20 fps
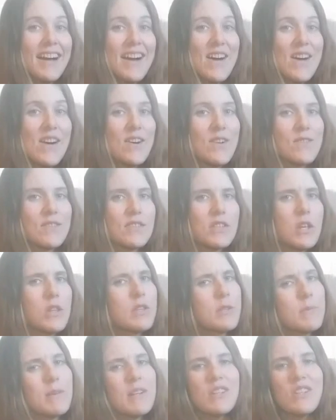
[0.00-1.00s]
So
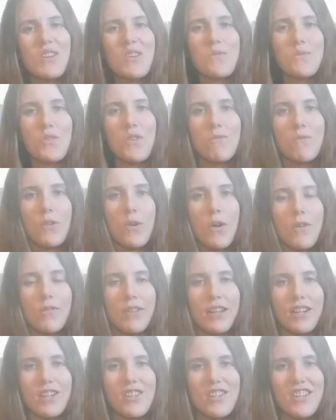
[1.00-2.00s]
there's been a lot of room for
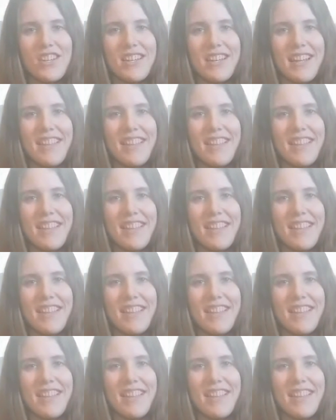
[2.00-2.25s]
reflection,